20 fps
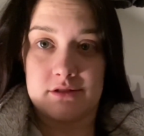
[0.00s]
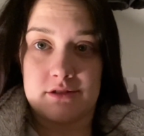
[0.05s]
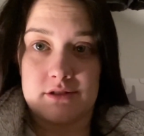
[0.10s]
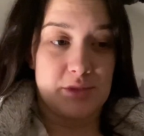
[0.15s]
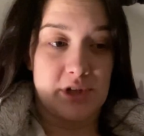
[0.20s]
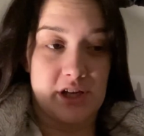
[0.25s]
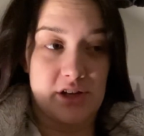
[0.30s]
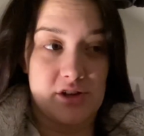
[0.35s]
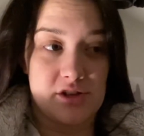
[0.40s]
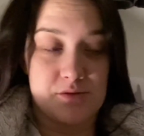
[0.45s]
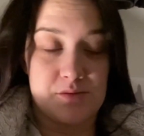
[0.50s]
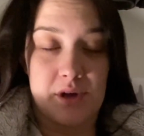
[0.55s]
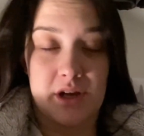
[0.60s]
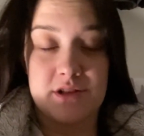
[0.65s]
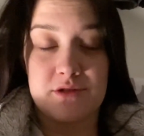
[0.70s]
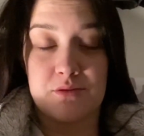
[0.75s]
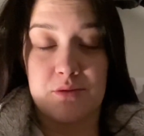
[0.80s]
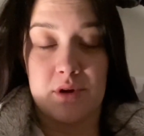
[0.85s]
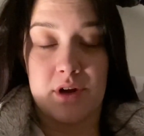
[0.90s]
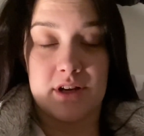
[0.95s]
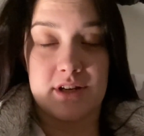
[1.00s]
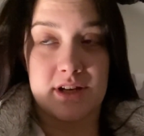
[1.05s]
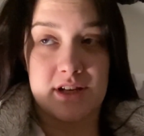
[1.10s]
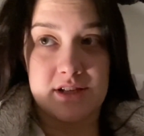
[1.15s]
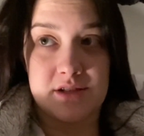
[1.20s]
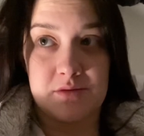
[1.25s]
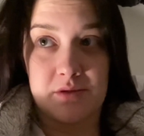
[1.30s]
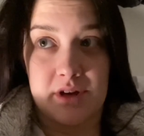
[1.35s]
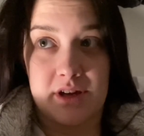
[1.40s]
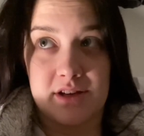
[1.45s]
Blake goes back to work
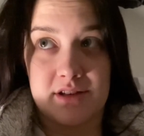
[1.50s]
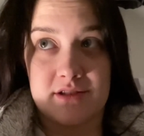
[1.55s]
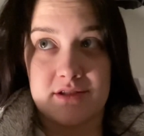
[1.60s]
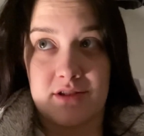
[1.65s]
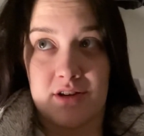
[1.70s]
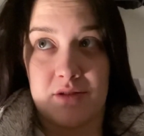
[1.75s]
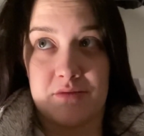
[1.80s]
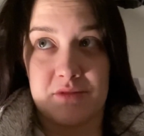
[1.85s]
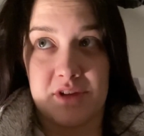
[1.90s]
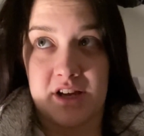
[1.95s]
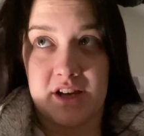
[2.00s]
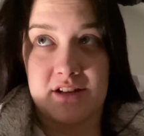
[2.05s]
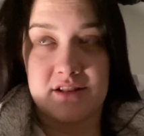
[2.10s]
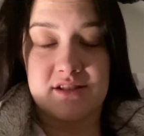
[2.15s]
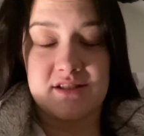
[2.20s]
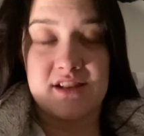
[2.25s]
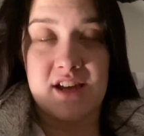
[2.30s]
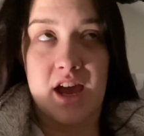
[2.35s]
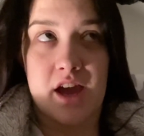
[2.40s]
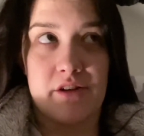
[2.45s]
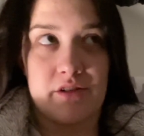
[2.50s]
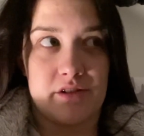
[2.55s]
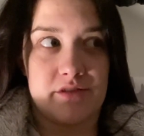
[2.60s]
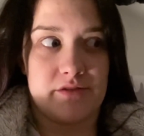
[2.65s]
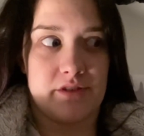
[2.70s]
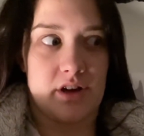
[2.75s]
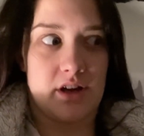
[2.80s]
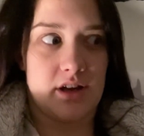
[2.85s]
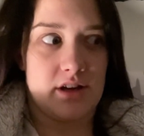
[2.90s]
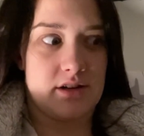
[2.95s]
next week, so I'm like
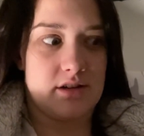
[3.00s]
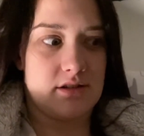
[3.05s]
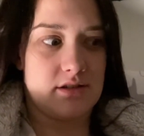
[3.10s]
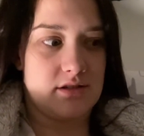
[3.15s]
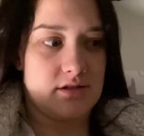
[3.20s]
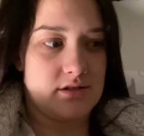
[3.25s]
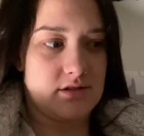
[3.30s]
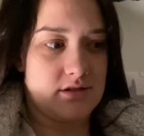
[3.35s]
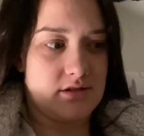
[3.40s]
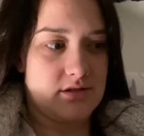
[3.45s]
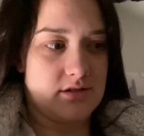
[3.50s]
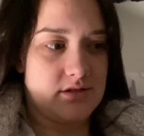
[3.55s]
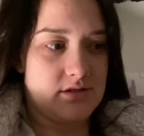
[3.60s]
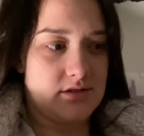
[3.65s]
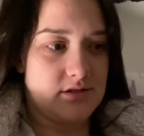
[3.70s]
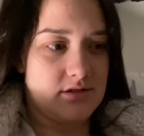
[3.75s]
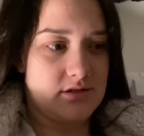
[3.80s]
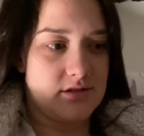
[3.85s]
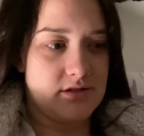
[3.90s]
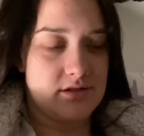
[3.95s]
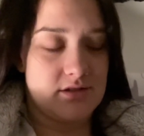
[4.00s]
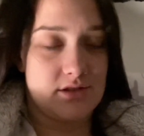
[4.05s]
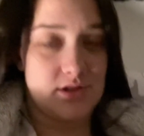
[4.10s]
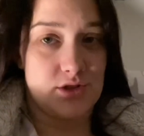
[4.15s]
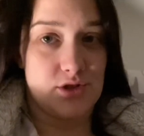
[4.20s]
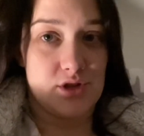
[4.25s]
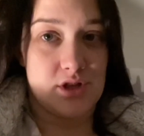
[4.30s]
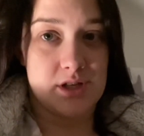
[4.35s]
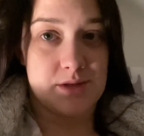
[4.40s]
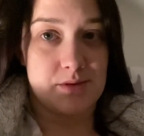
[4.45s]
terrified to
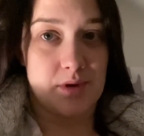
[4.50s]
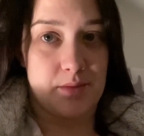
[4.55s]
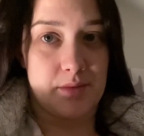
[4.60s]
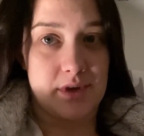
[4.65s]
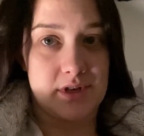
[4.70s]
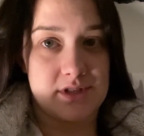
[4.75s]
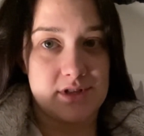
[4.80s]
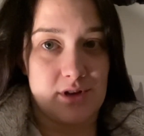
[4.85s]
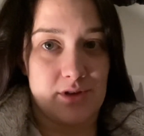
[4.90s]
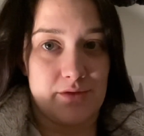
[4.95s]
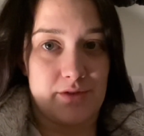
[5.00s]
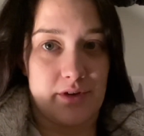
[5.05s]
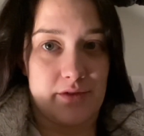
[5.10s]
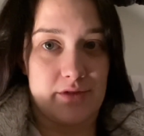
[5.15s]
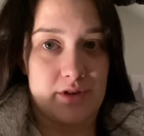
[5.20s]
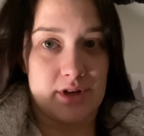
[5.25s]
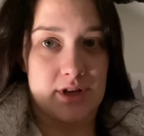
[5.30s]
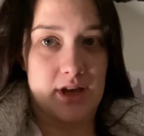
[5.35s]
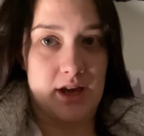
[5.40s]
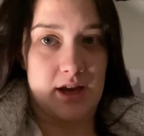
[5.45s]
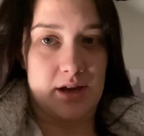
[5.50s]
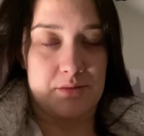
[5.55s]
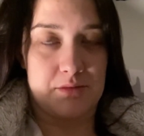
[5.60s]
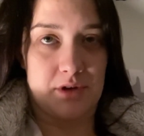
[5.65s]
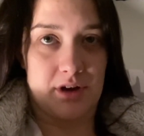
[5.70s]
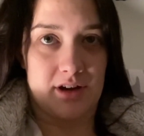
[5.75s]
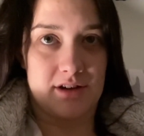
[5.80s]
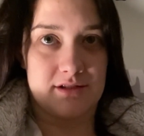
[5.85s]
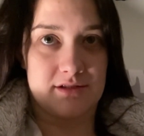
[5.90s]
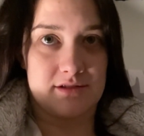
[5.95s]
do this by myself every day. But